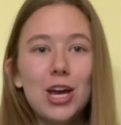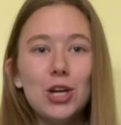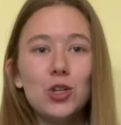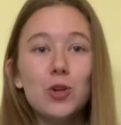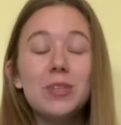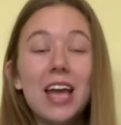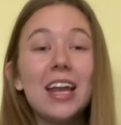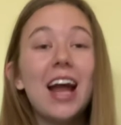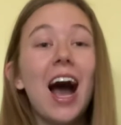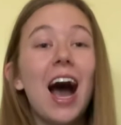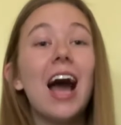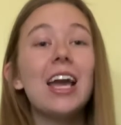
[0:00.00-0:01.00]
to obtain a
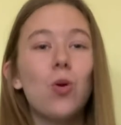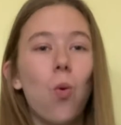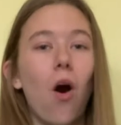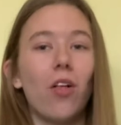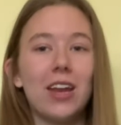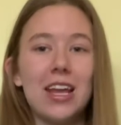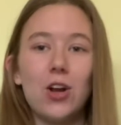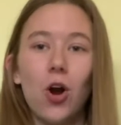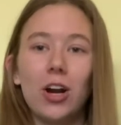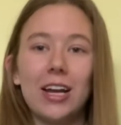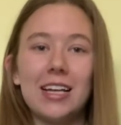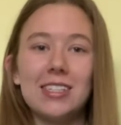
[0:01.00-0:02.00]
high-quality
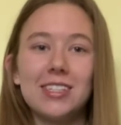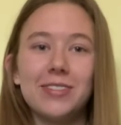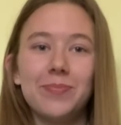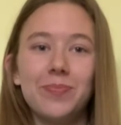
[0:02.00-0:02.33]
carcass.